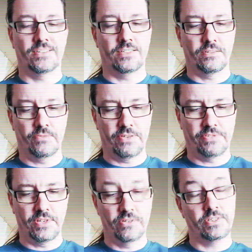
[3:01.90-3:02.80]
as
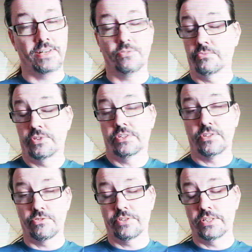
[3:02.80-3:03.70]
FT could stand for. I'm not
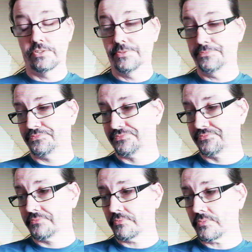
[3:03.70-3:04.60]
entirely sure it does not.
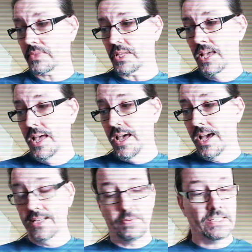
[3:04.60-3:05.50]

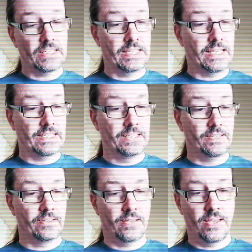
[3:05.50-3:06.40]
And it's basically in the
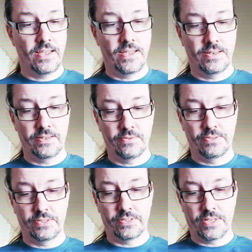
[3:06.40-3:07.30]
80s, and it
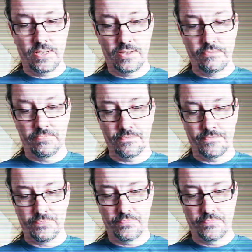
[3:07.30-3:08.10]
was, to